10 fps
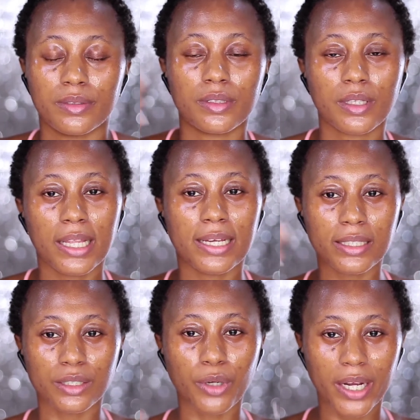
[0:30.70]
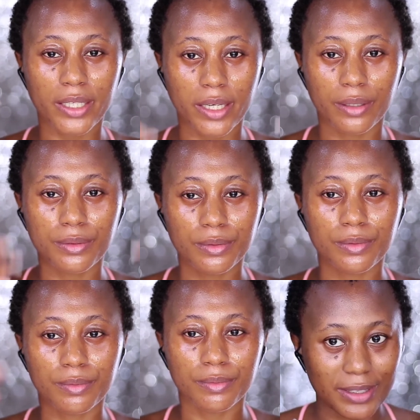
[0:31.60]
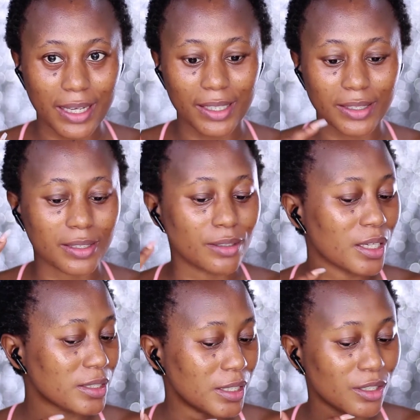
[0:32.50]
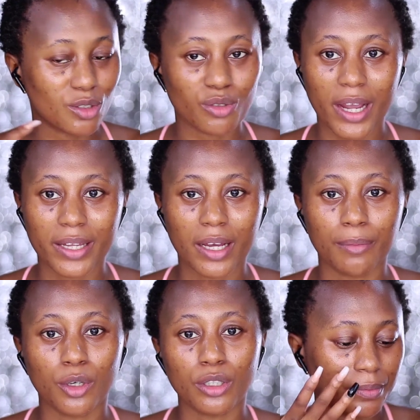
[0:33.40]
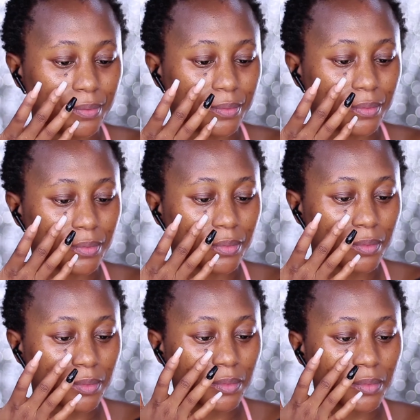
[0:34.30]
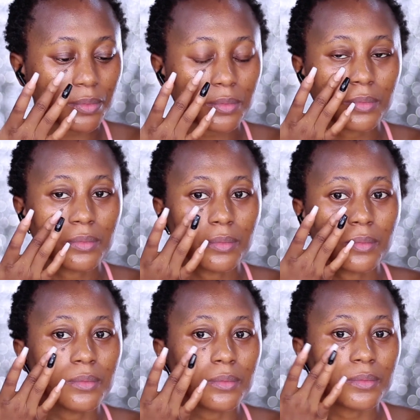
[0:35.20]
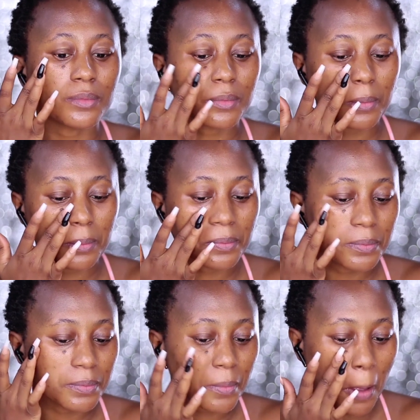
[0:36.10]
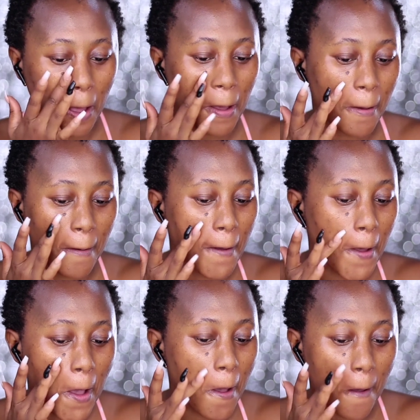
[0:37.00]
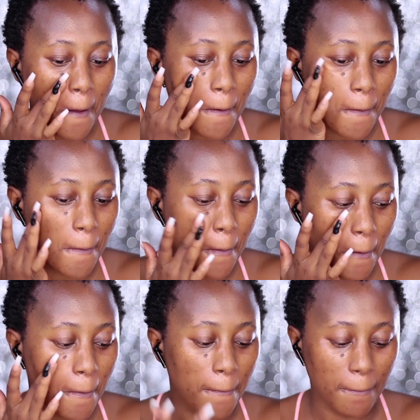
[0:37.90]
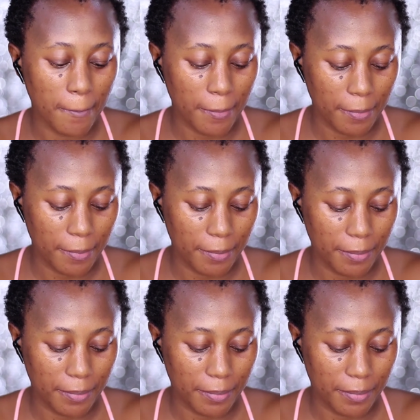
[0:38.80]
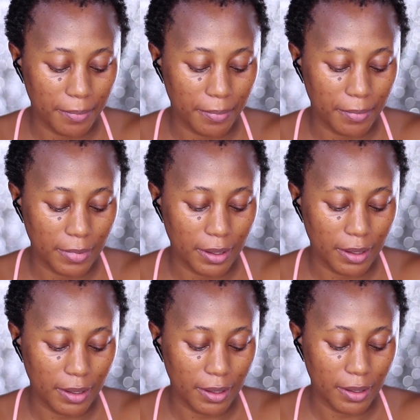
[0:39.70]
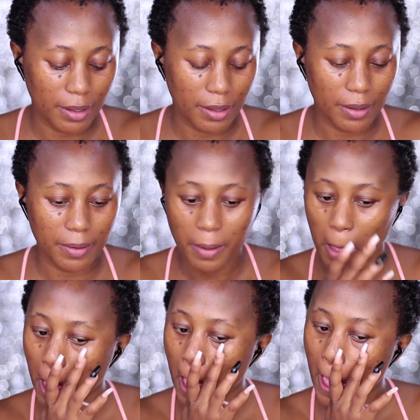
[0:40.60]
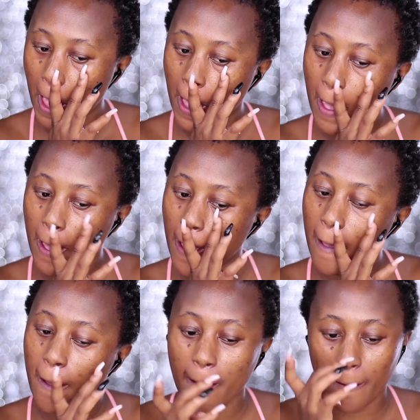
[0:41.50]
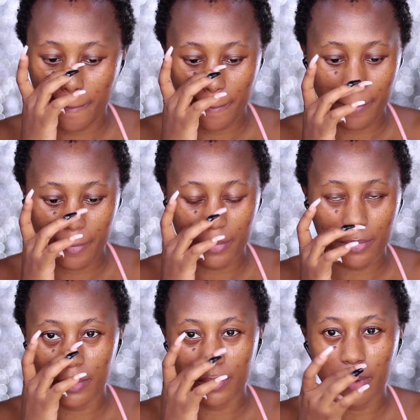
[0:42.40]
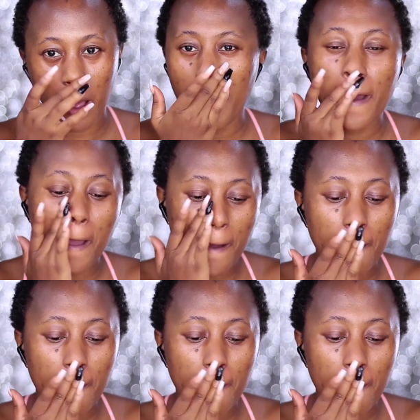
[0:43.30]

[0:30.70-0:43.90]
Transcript: So let it dry down. You can see it's dried down. I'm going to go ahead with the Morphe face primer. So this Morphe primer, I'm just applying it on my T-zone, like the area I really get really shiny.